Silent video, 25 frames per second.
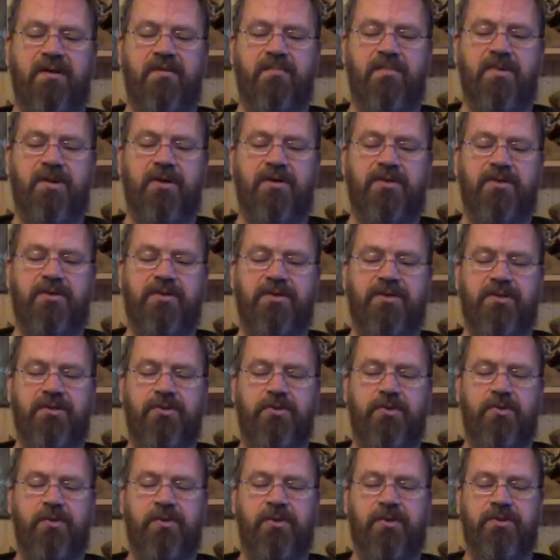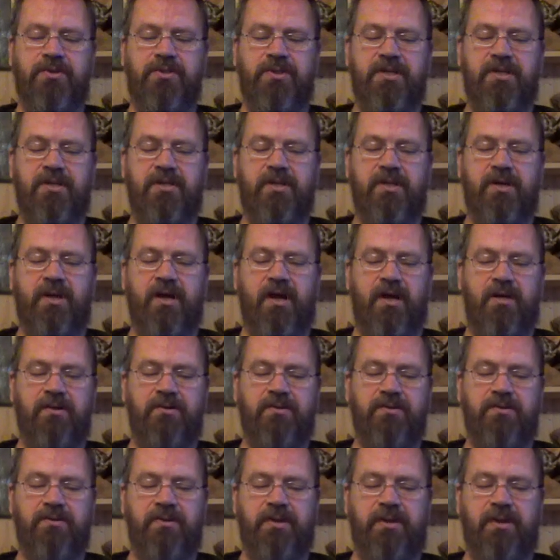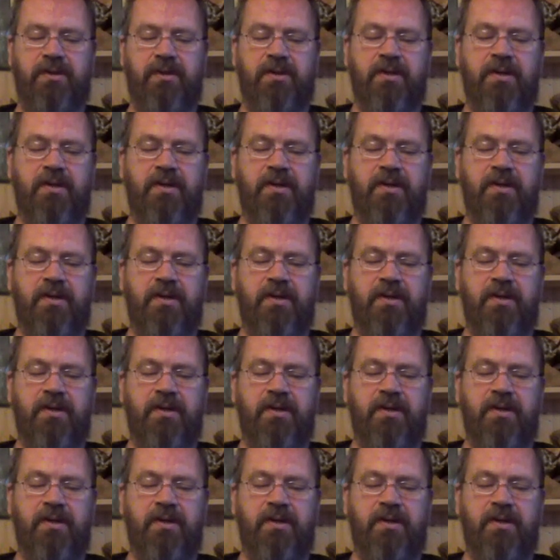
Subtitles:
emergency units in the country.